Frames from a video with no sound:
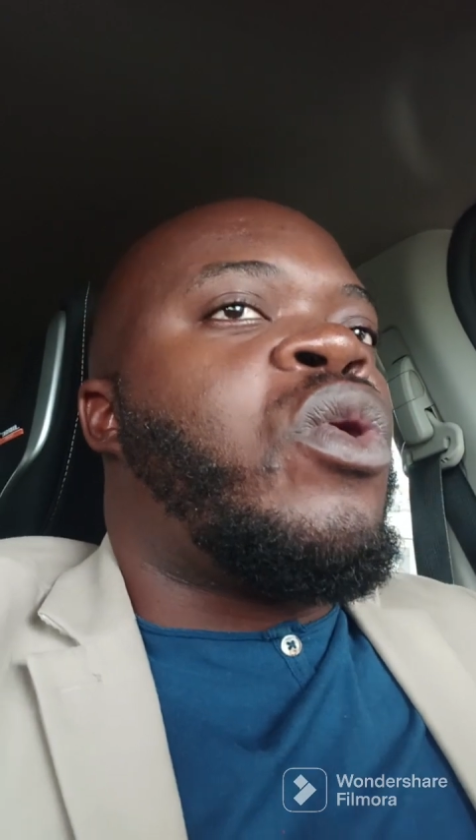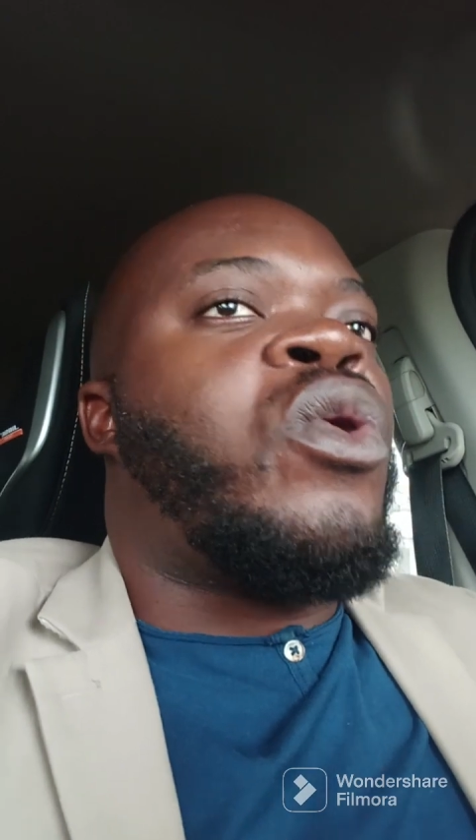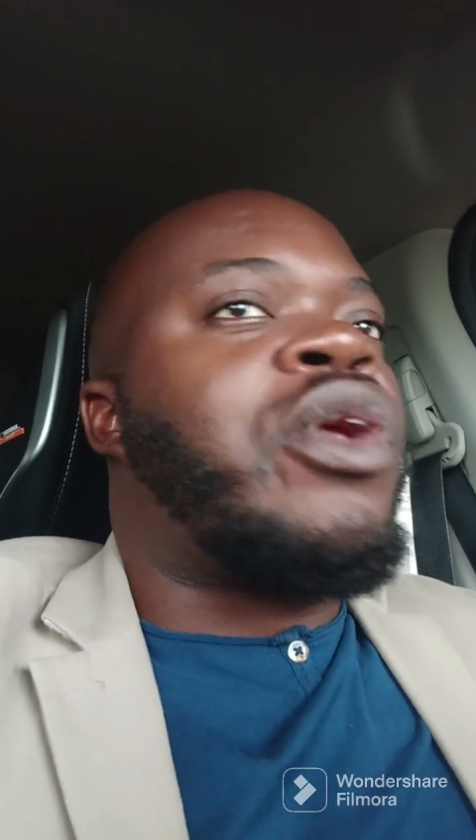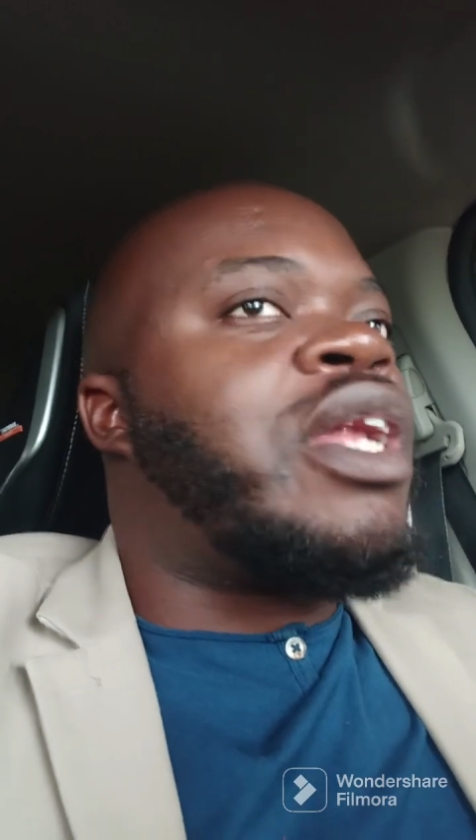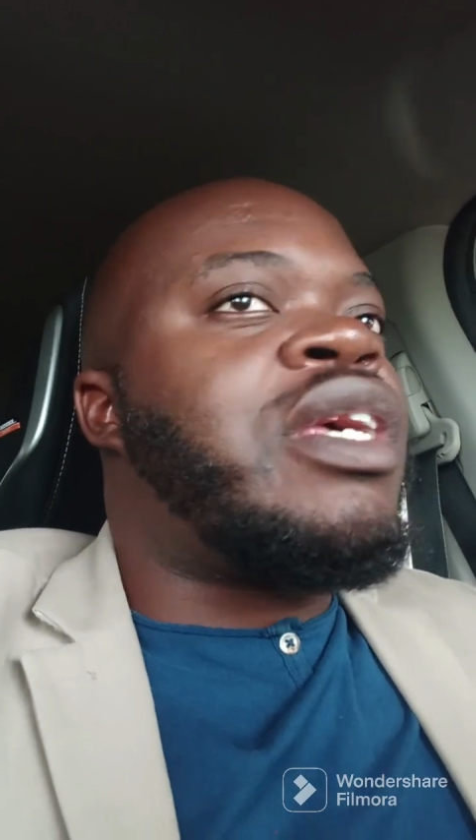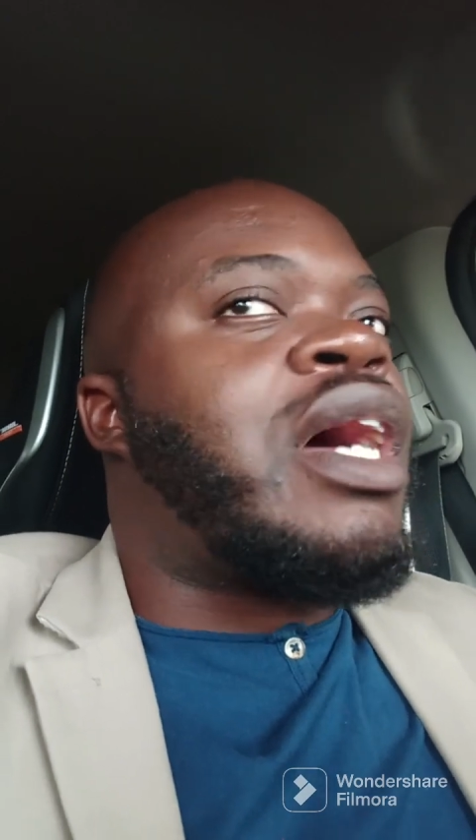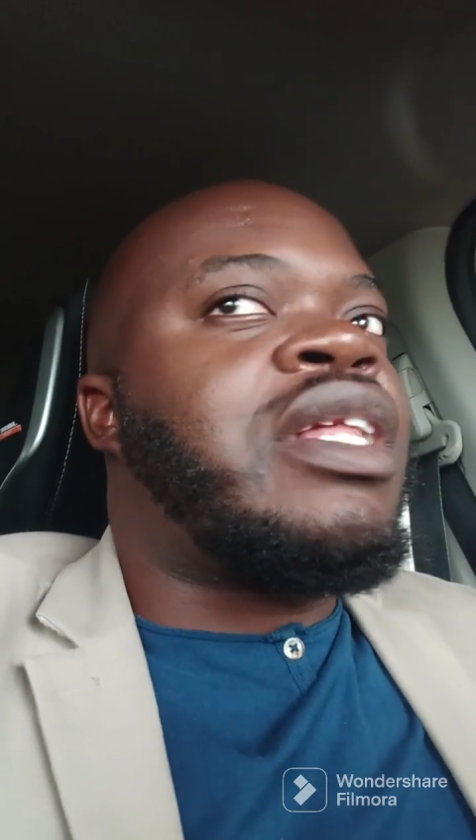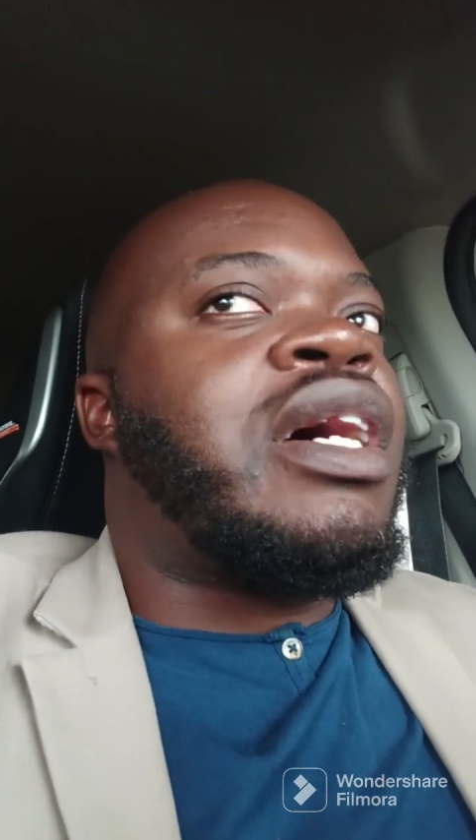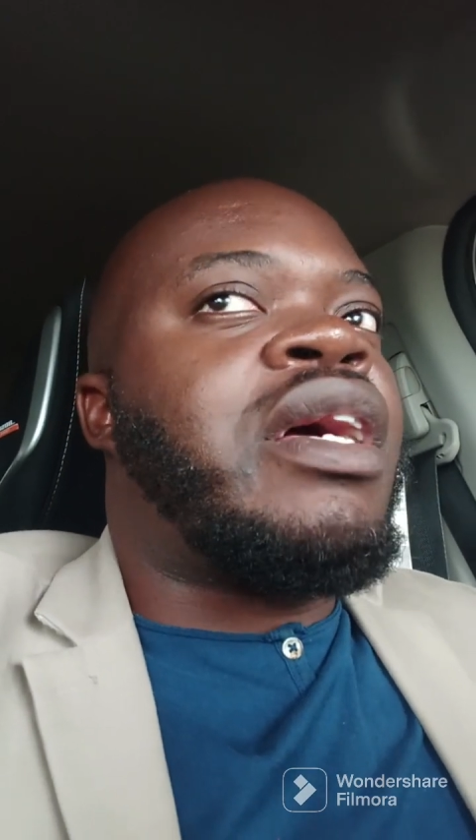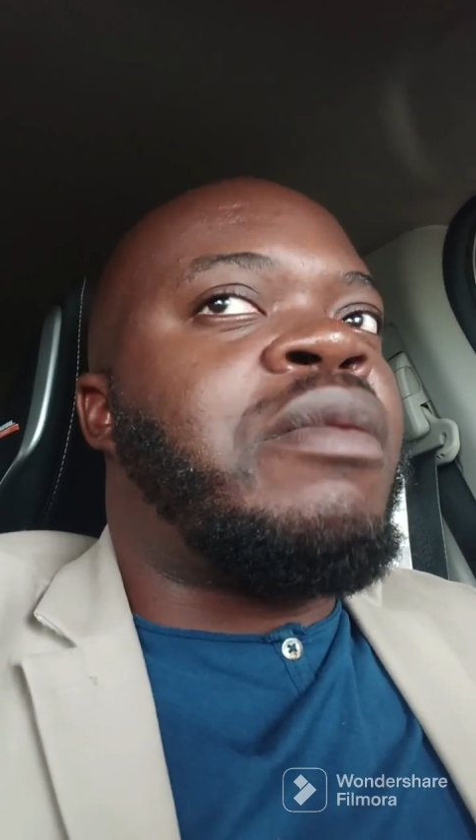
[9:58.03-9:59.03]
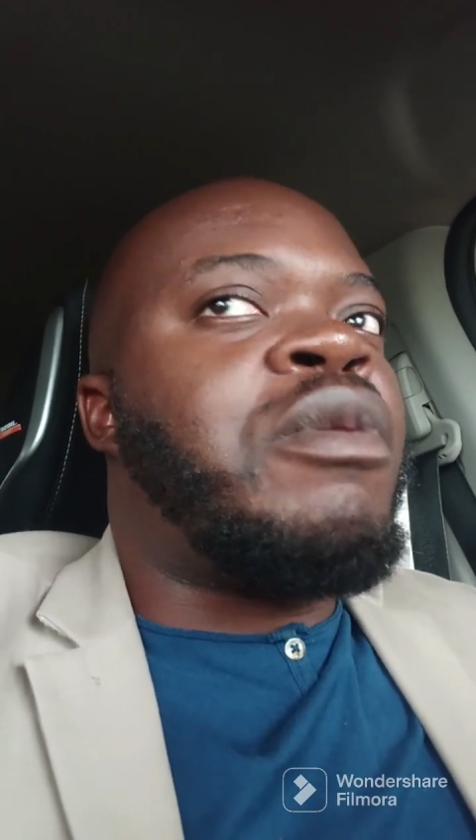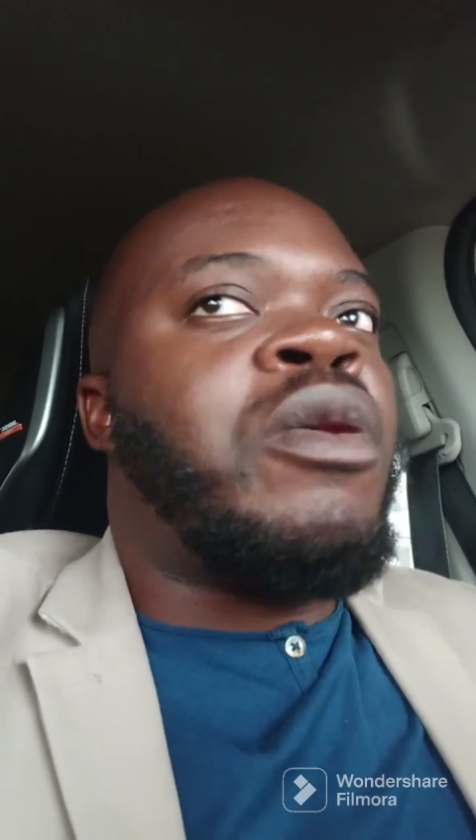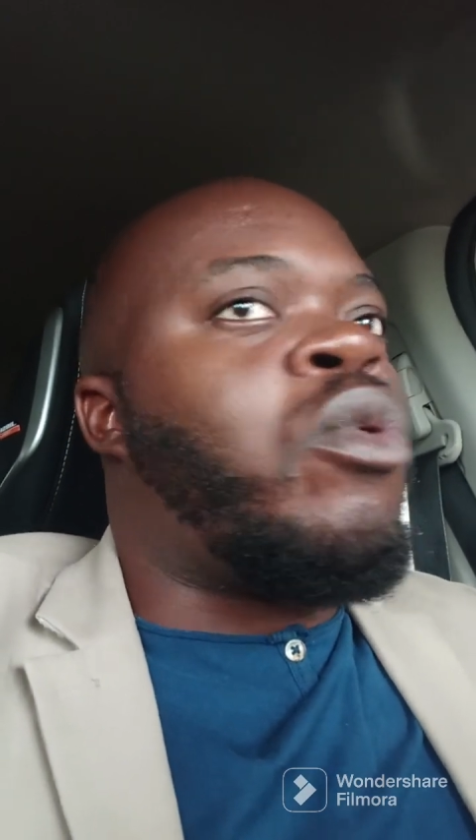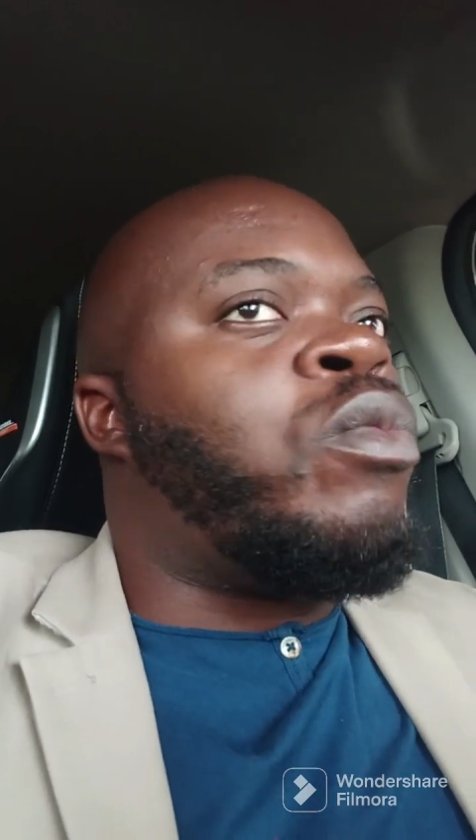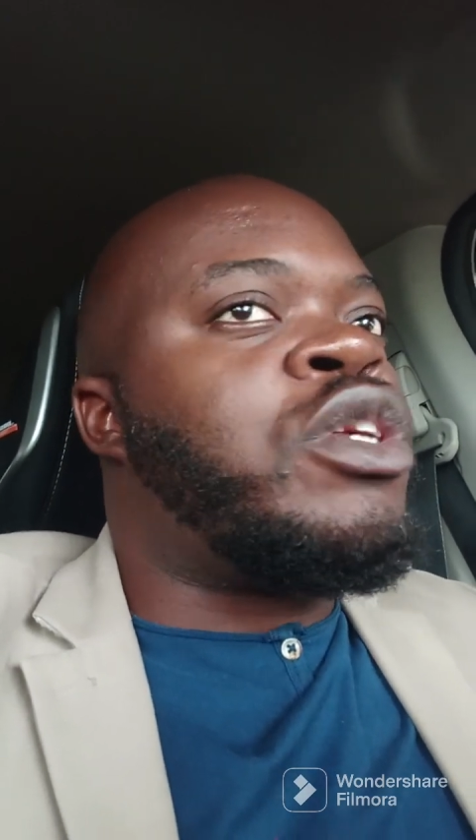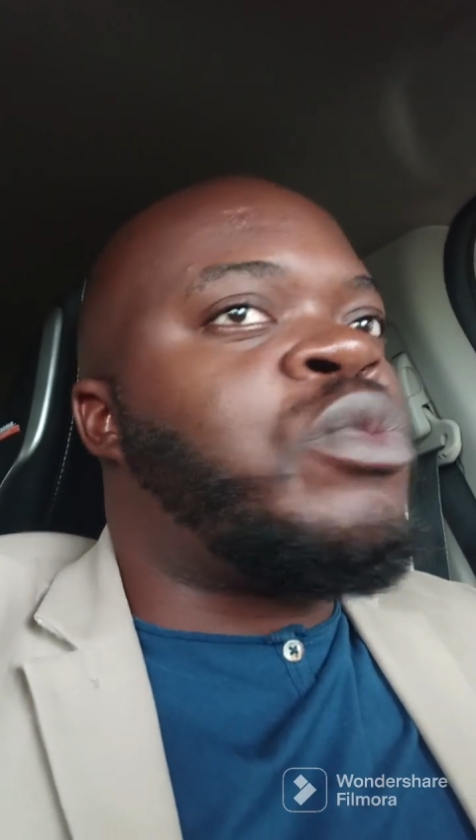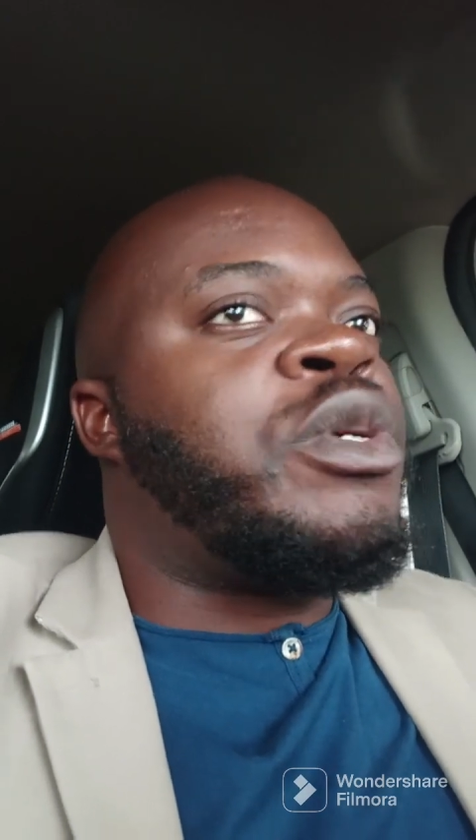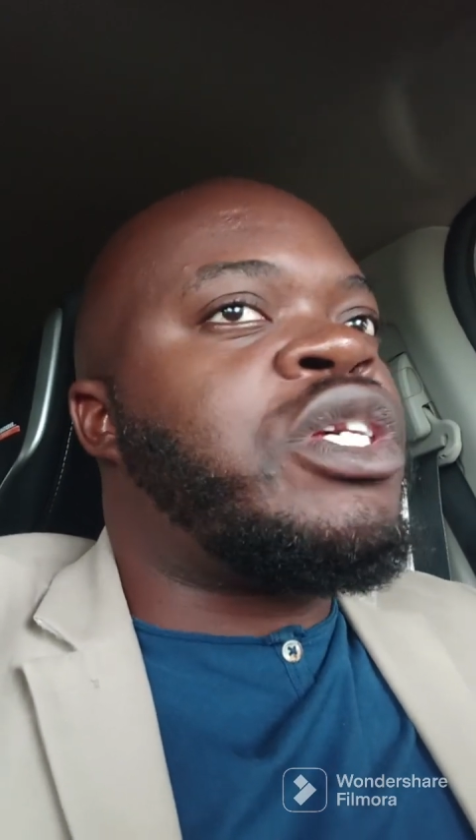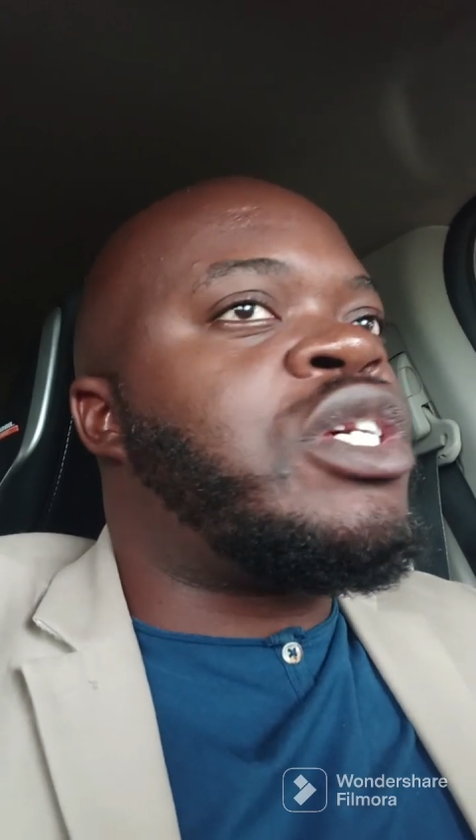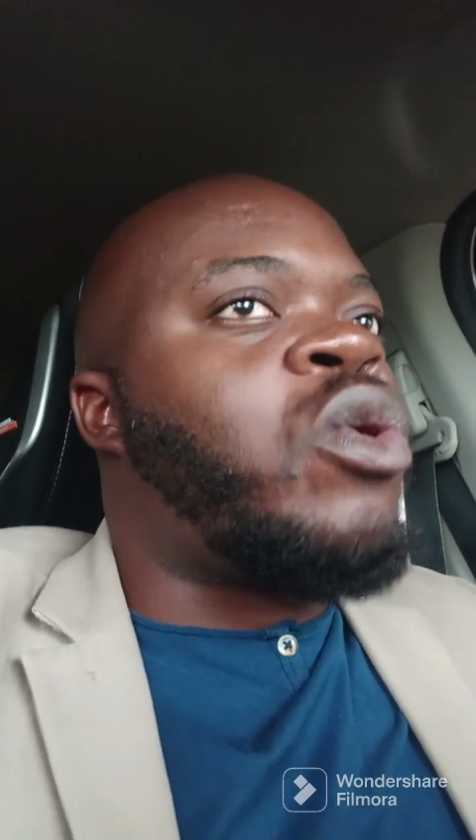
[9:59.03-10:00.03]
or any other or
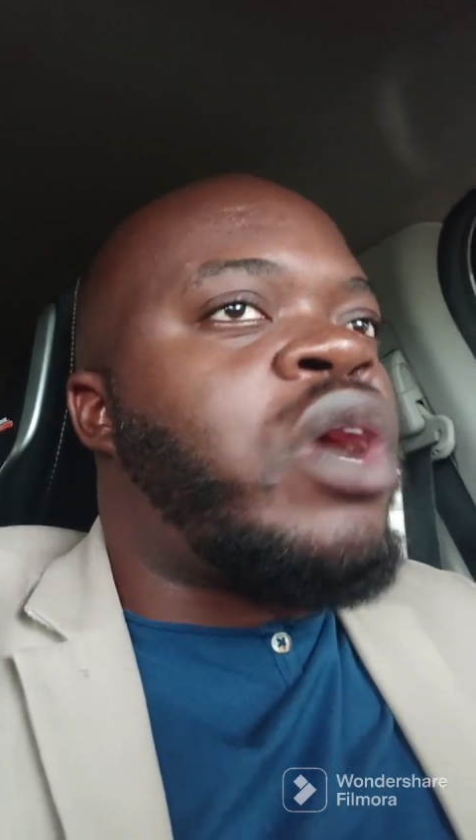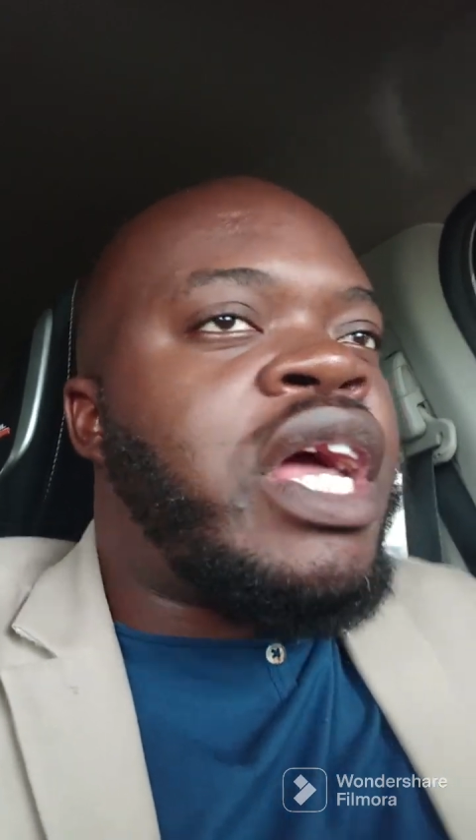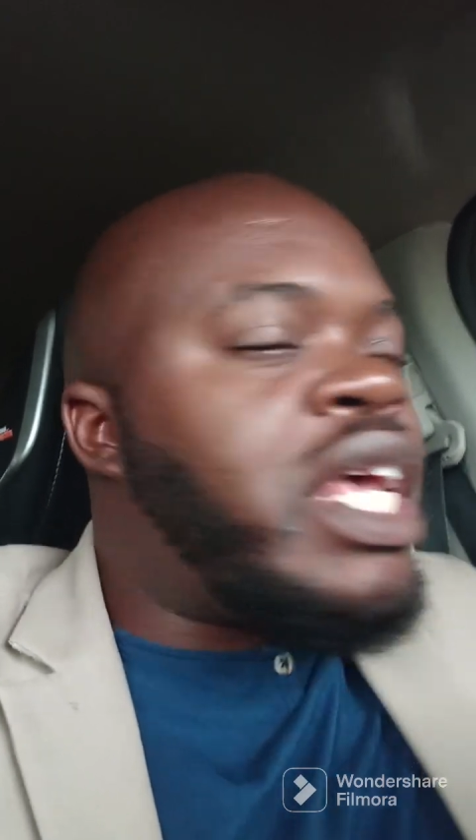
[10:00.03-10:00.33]
Mitsubishi or